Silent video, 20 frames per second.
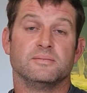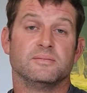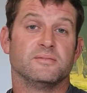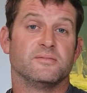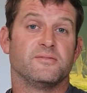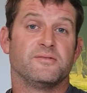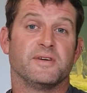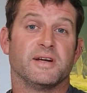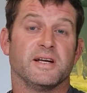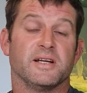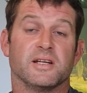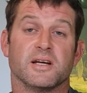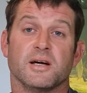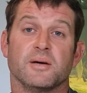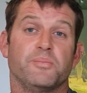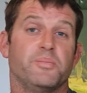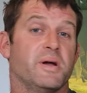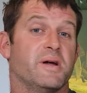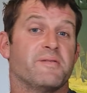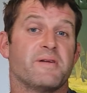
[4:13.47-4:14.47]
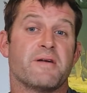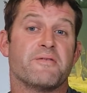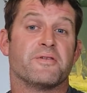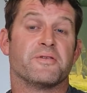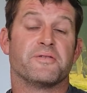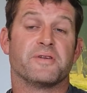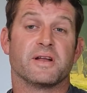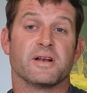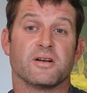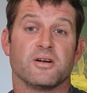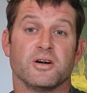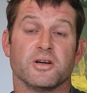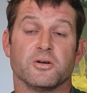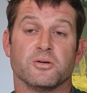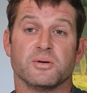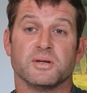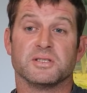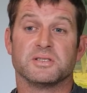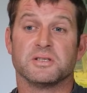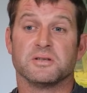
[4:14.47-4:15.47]
feeder, bit of everything like you
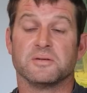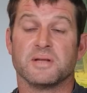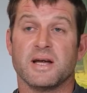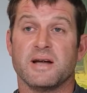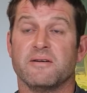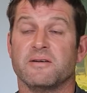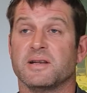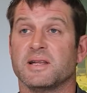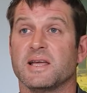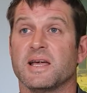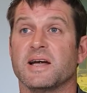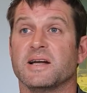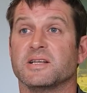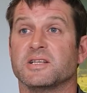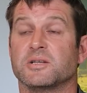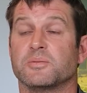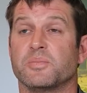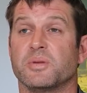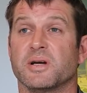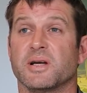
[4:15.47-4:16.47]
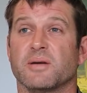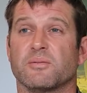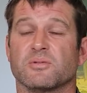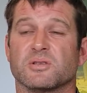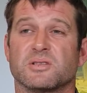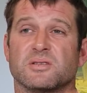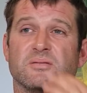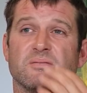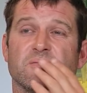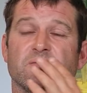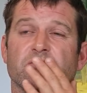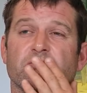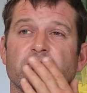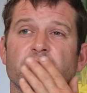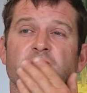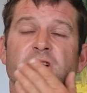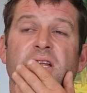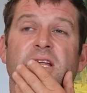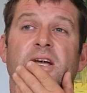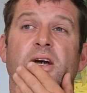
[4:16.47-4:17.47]
always do there on the edge, but it was
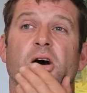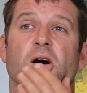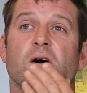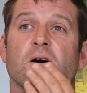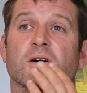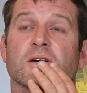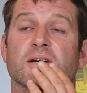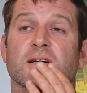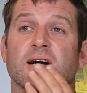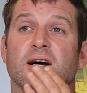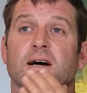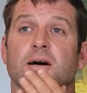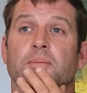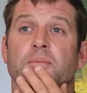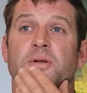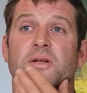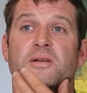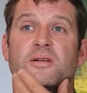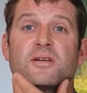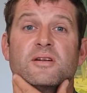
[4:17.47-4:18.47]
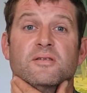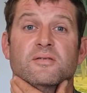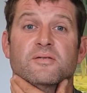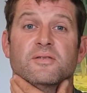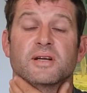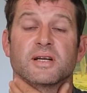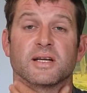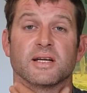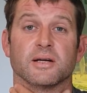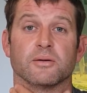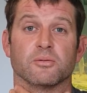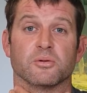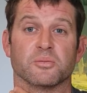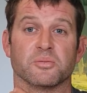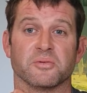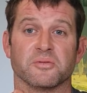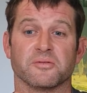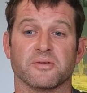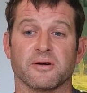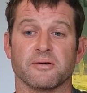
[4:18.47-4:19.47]
really hot and calm and didn't think it would
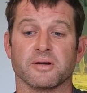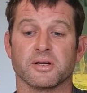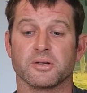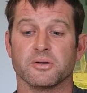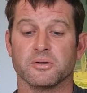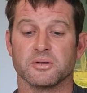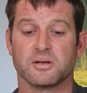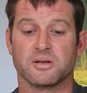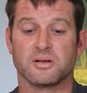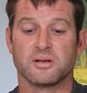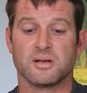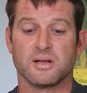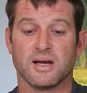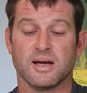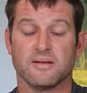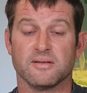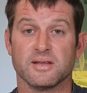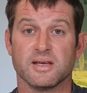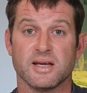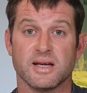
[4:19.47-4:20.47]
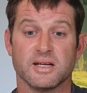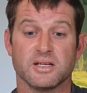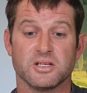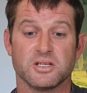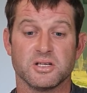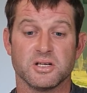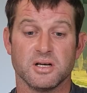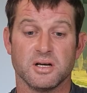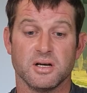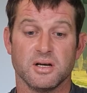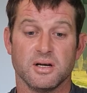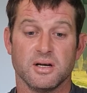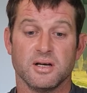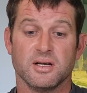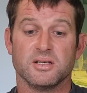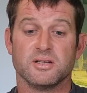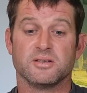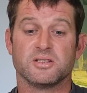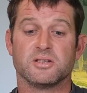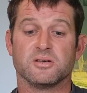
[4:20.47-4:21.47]
be very good down the edge.
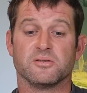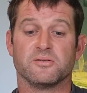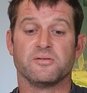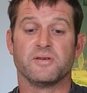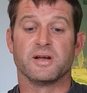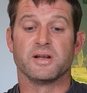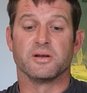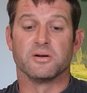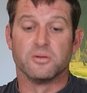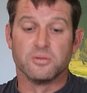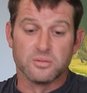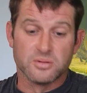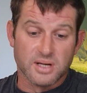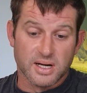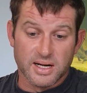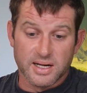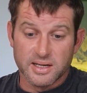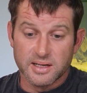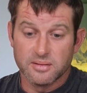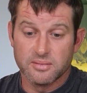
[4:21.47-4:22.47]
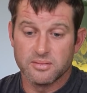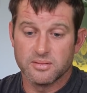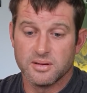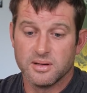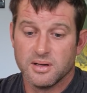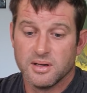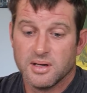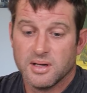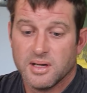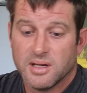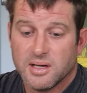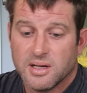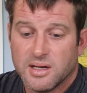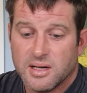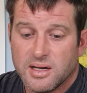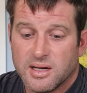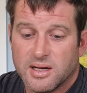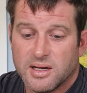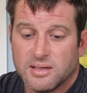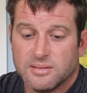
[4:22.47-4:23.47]
Still fed it all day.
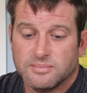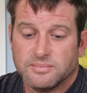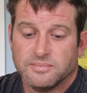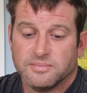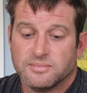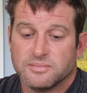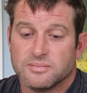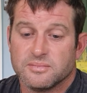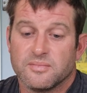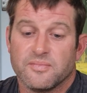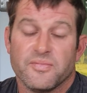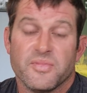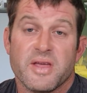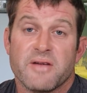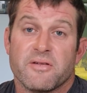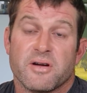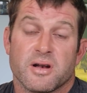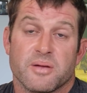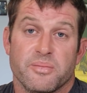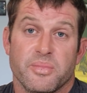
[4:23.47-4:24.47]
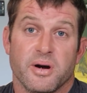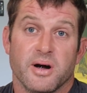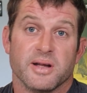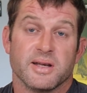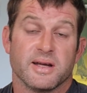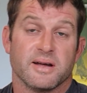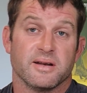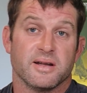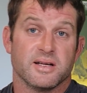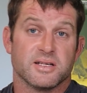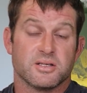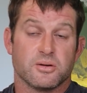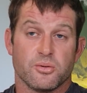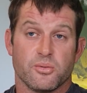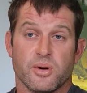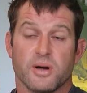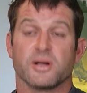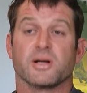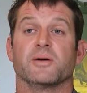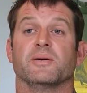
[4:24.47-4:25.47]
Never had a bite down there, so I
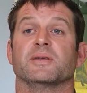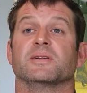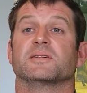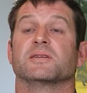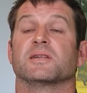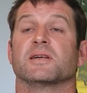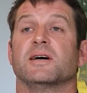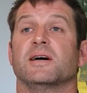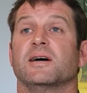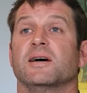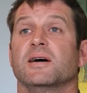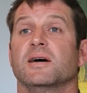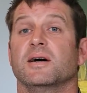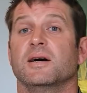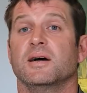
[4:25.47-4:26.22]
won't go into that.